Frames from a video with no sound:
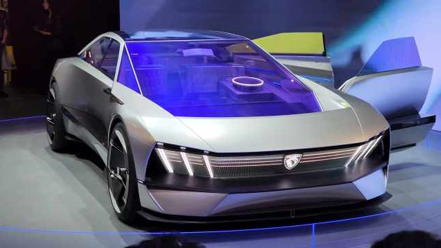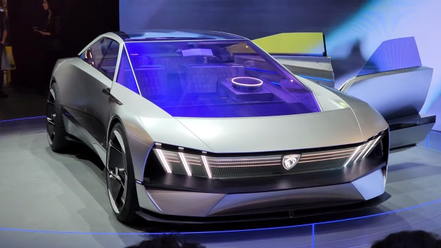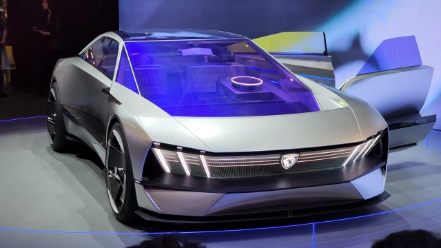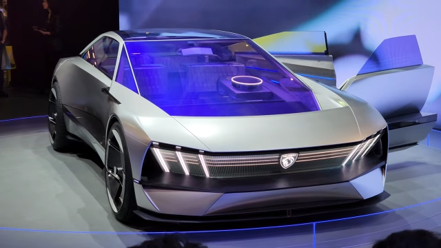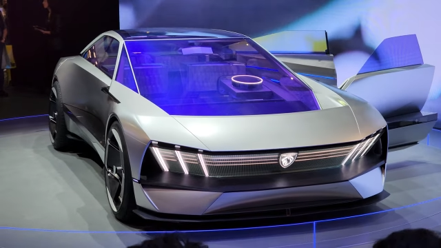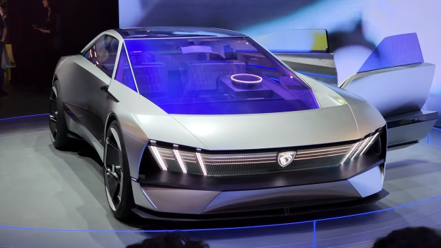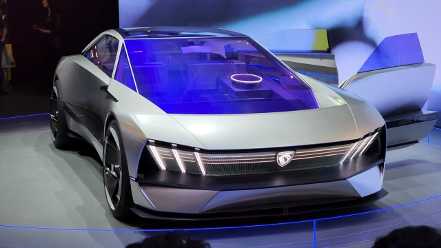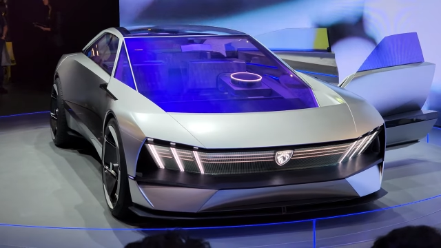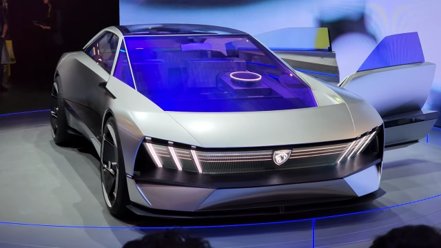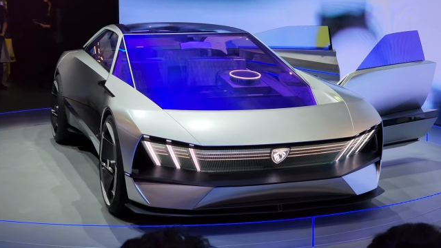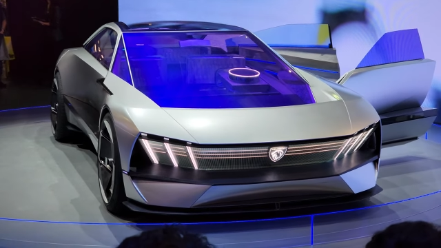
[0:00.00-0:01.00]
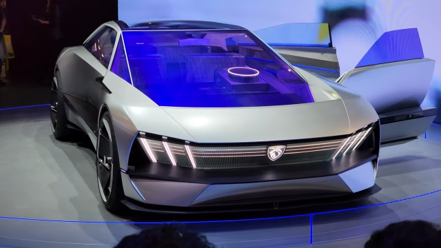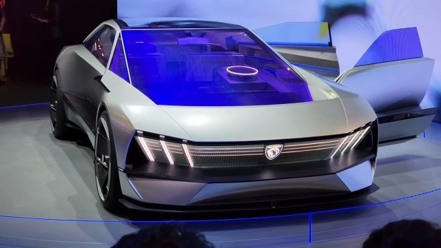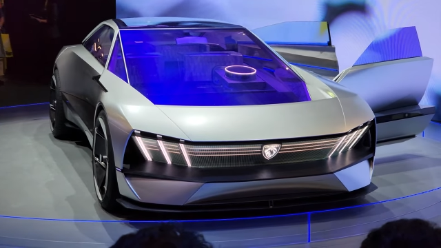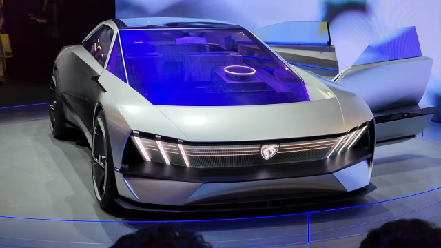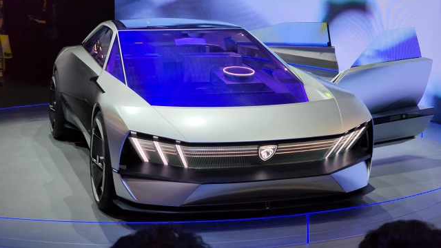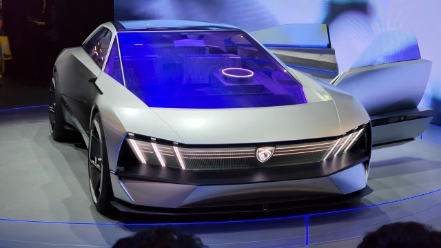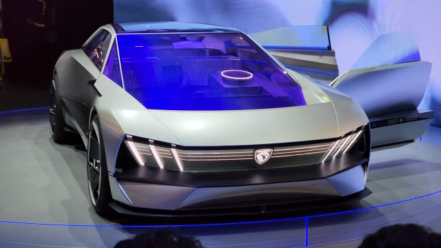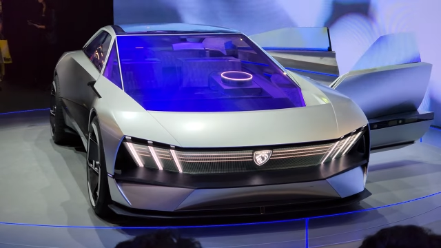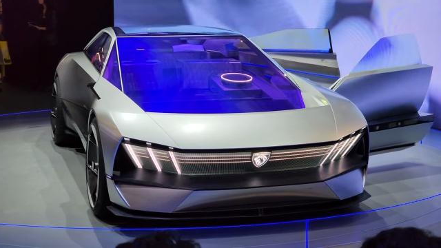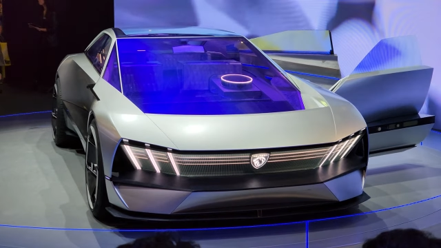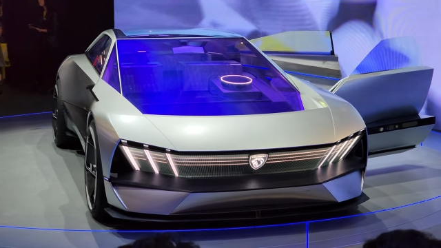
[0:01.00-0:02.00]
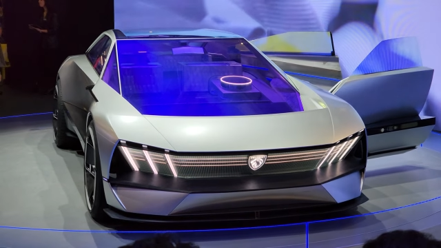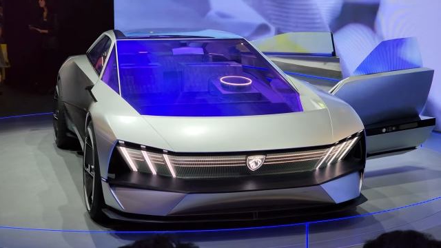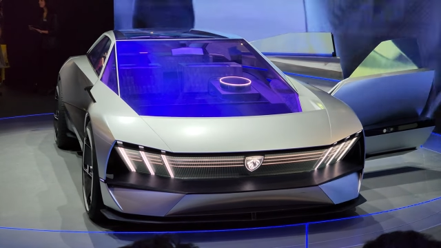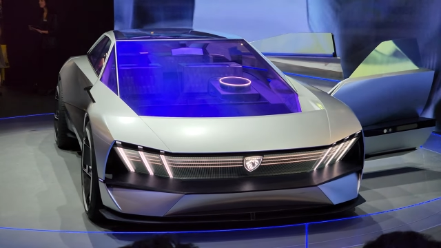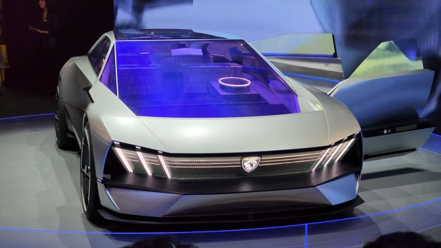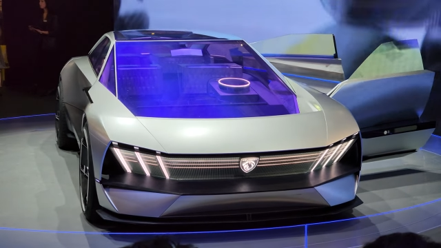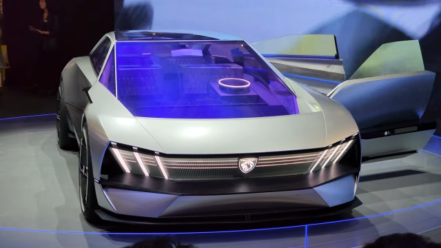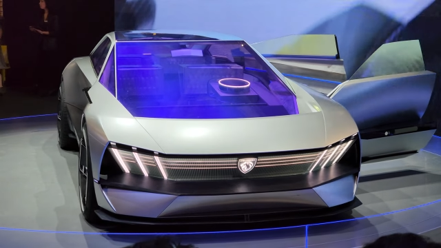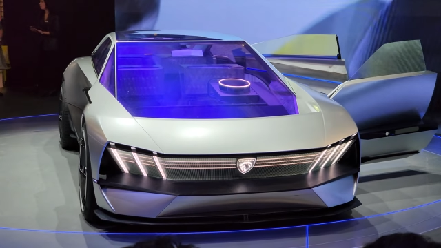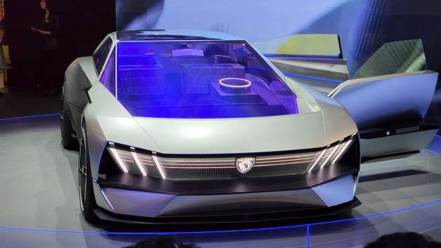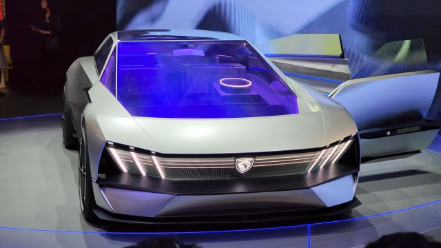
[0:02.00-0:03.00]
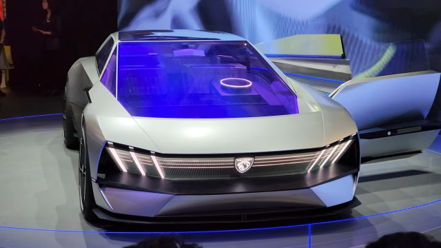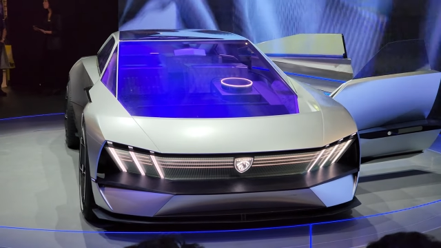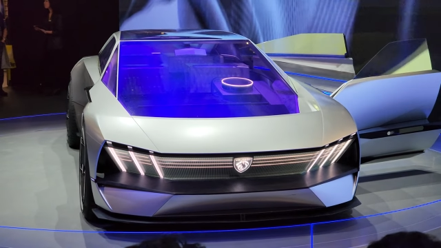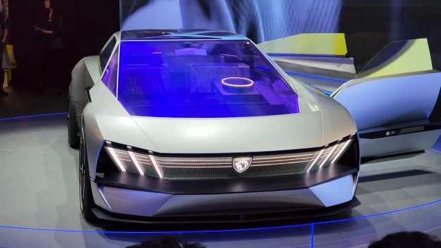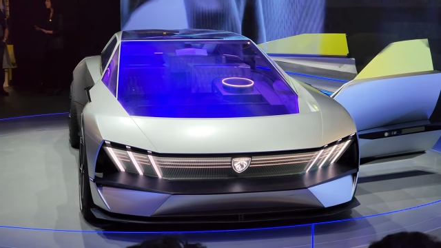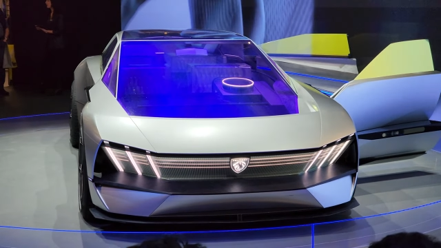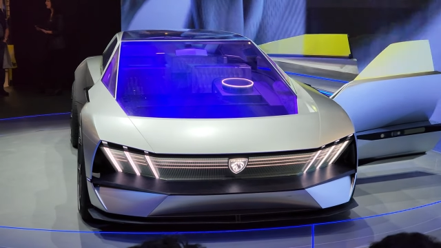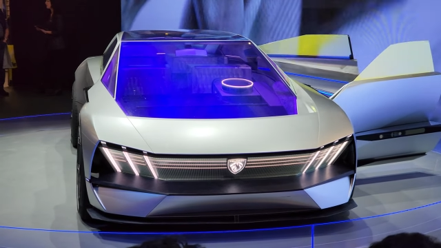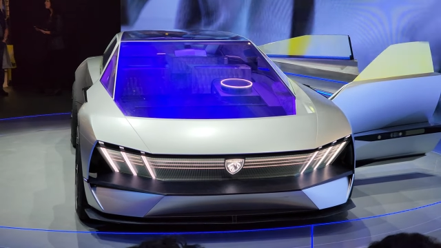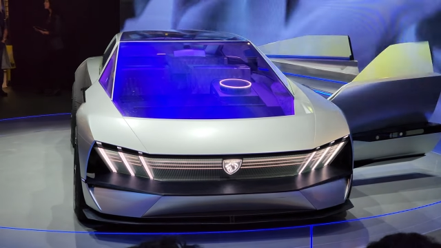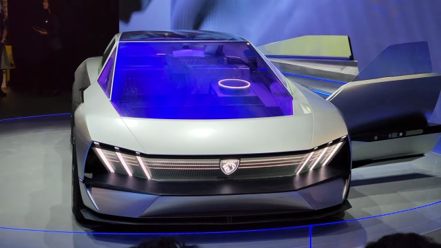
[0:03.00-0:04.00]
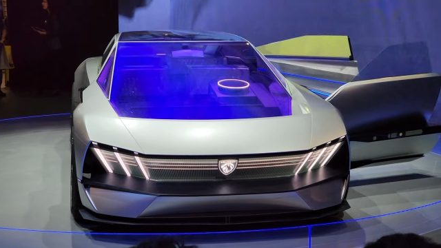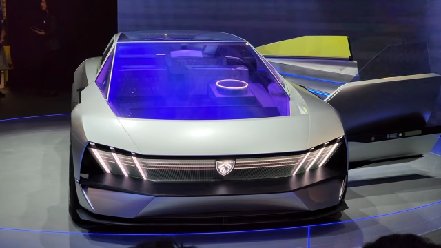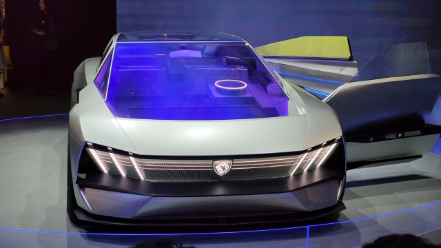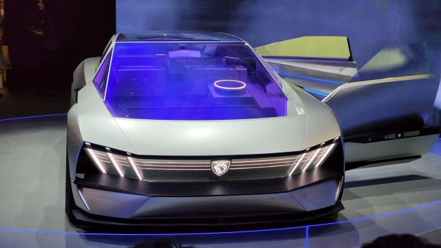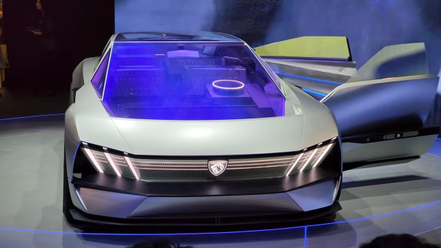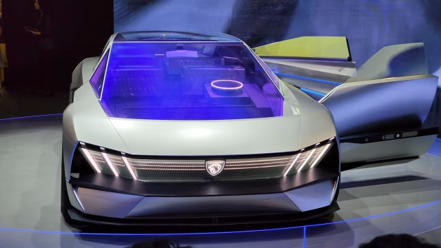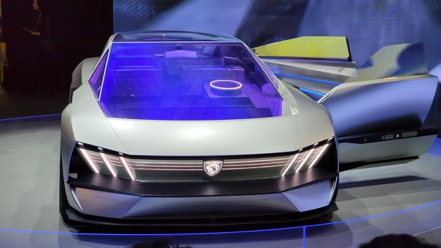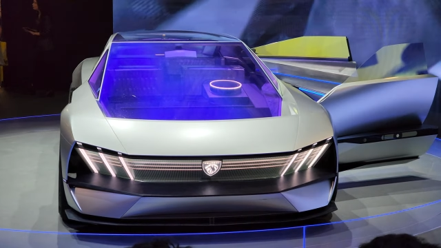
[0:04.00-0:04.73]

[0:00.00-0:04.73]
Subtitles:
Nobody's mouth can be seen.